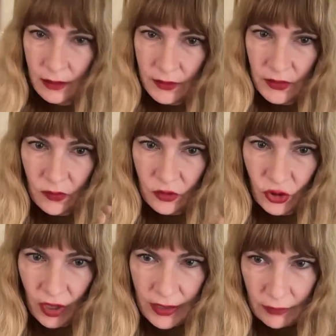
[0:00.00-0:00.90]
So they're
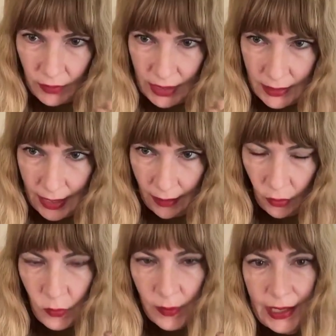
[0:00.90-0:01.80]
drying right
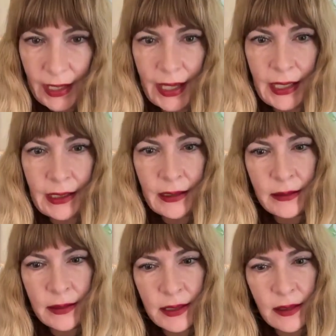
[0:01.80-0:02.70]
now
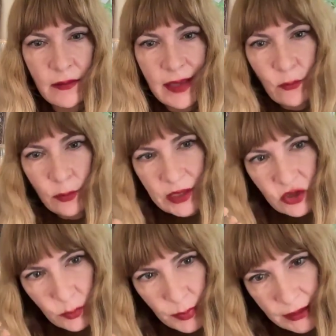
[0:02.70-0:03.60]
and they will be
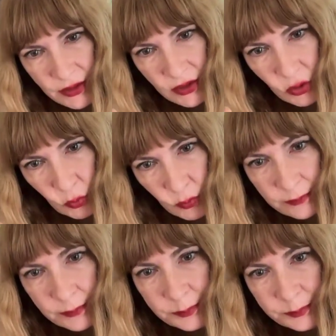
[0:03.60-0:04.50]
shipping soon.